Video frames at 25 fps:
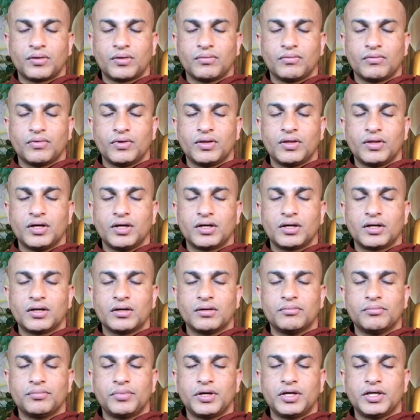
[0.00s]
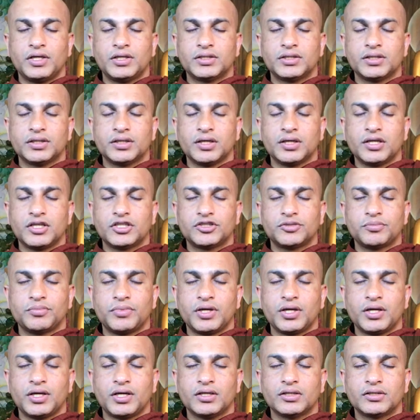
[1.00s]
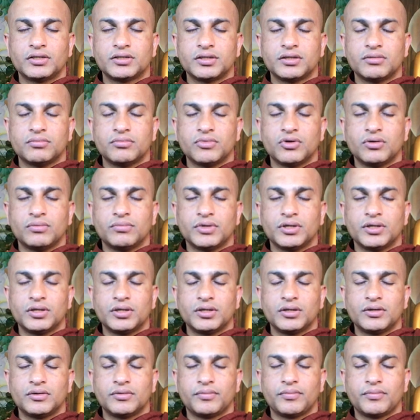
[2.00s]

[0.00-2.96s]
with that completion, experience the moment.